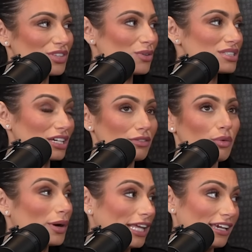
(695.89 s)
There was like
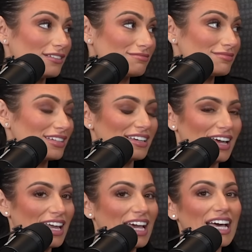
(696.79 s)
40.
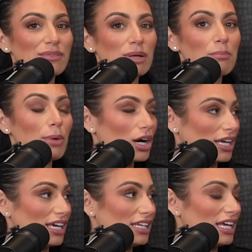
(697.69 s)
And I had them in a
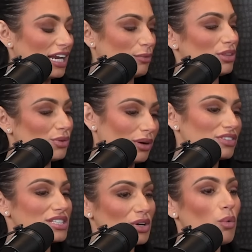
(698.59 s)
bucket, and I went through
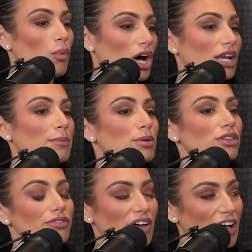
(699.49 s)
every single one. I put
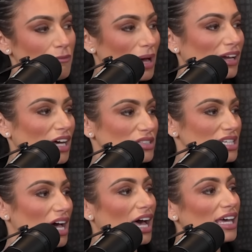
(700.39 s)
the 5 back
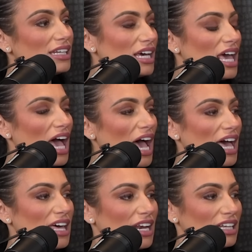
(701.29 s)
outside,
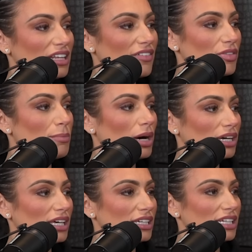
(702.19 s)
and I left the
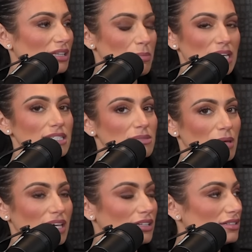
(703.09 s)
bucket in the
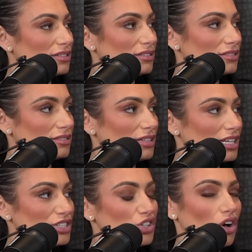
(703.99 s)
basement,
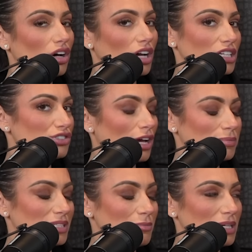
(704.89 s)
and a dog got
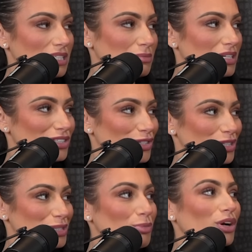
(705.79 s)
trapped in the basement. So
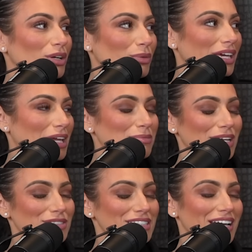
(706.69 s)
this morning we came
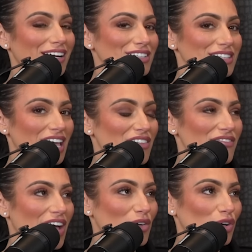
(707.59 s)
downstairs
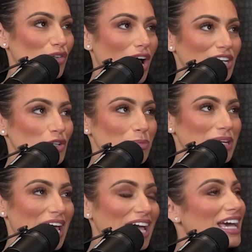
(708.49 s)
and found a cracked
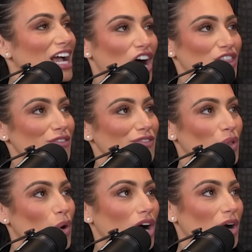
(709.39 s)
open egg on the
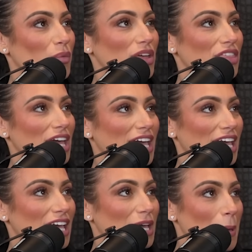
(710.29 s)
floor with
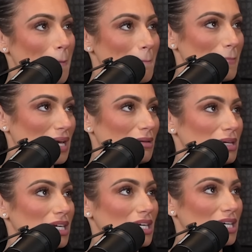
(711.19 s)
a
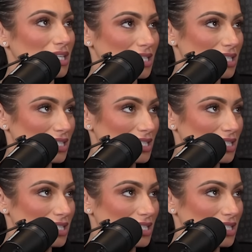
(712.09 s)
baby.